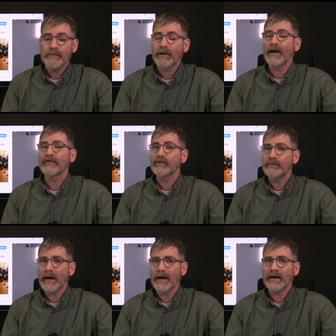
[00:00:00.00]

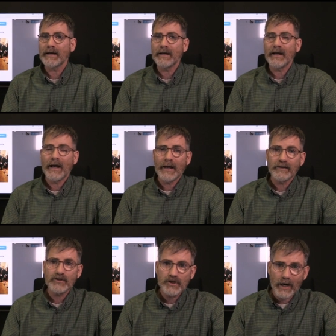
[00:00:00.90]
prosperity
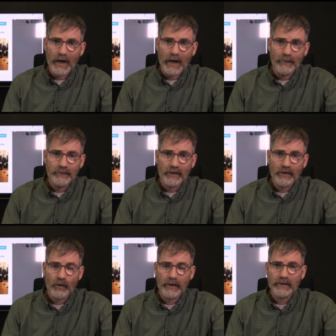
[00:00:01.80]
and jobs,
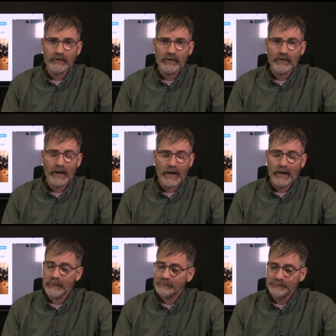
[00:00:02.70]
according to
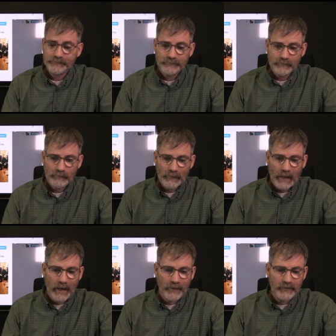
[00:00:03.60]
um,
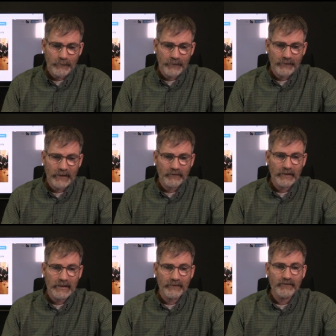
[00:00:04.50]
uh, some of the things
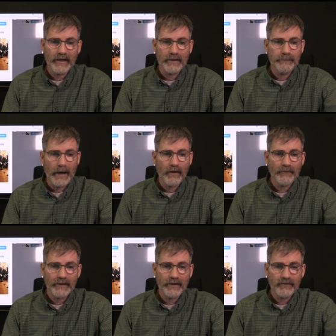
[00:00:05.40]
that he has said
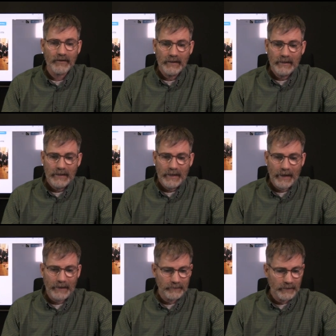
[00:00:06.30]
about this.
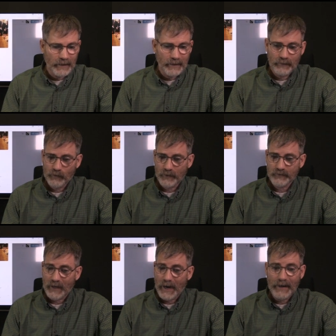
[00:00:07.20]
And uh, of
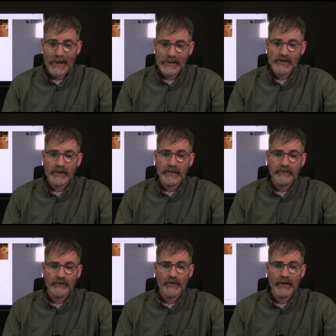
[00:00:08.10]
course, I actually
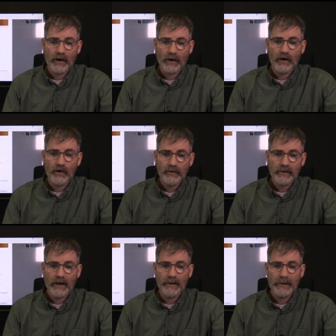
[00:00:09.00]
threw in our own
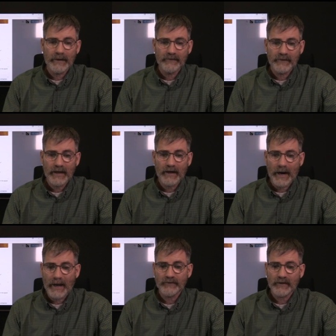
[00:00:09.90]
comment there
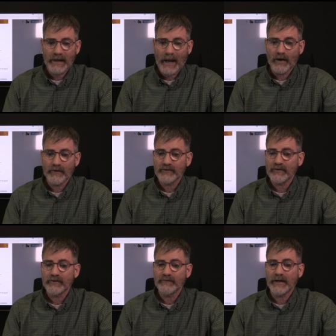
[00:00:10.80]
asking how does
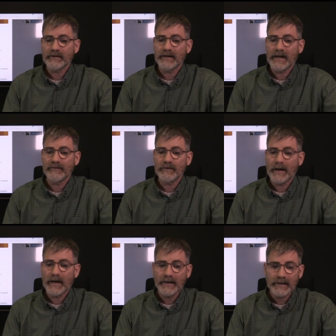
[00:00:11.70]
this affect the Native
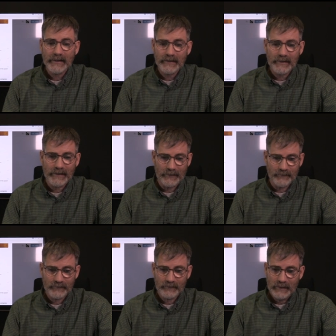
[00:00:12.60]
American
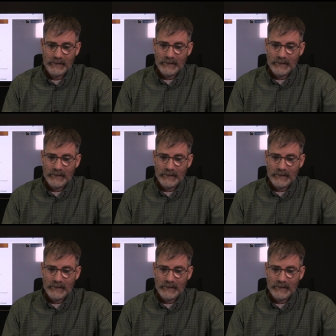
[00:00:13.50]
Indians?